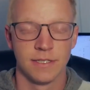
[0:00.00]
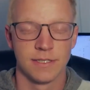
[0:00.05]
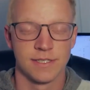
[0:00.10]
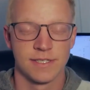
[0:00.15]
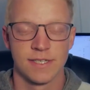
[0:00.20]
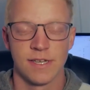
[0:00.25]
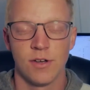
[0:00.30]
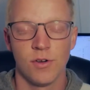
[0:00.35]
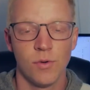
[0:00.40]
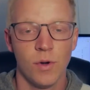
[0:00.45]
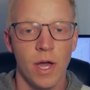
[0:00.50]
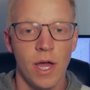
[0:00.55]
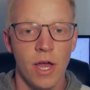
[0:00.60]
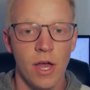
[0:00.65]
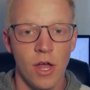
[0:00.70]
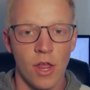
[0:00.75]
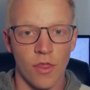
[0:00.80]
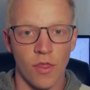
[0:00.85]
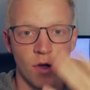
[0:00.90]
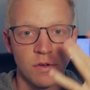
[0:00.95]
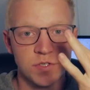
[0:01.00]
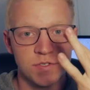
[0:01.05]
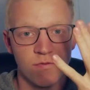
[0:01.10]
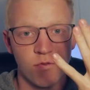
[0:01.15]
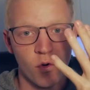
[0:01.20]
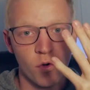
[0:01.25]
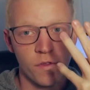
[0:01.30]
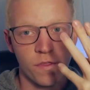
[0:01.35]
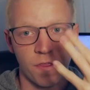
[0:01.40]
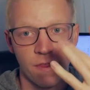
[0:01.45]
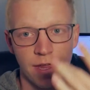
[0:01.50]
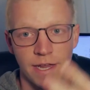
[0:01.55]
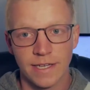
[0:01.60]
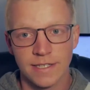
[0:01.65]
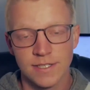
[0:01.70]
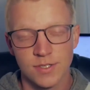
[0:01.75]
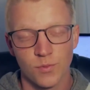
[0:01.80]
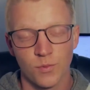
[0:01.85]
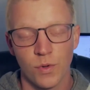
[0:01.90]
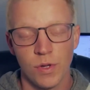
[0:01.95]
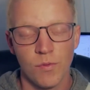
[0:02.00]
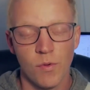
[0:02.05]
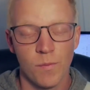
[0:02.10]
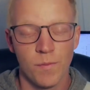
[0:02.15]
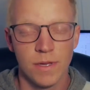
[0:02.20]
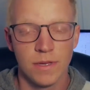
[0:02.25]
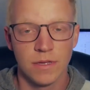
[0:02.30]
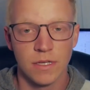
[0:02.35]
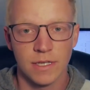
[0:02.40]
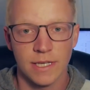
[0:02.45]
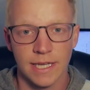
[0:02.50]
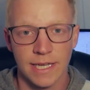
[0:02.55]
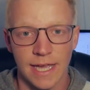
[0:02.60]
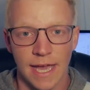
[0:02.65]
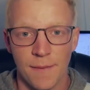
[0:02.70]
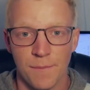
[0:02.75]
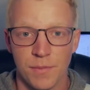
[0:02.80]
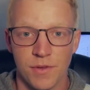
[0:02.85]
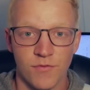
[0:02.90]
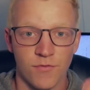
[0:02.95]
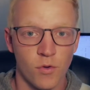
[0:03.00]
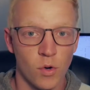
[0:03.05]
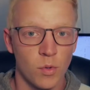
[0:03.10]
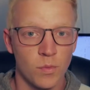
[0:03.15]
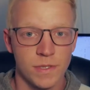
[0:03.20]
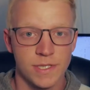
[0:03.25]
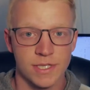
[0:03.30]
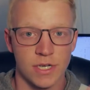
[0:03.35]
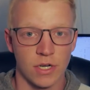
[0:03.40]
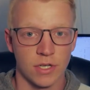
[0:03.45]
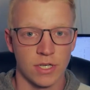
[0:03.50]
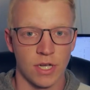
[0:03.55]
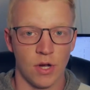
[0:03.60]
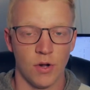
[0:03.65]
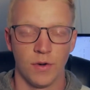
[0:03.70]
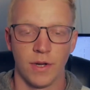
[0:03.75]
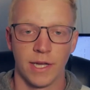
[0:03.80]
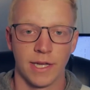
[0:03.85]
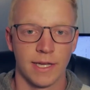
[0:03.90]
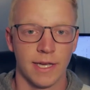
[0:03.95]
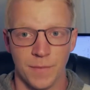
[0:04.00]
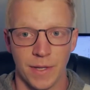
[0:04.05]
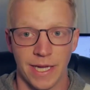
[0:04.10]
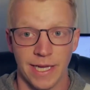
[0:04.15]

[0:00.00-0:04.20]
So those 4 things we will be looking at before we start coding,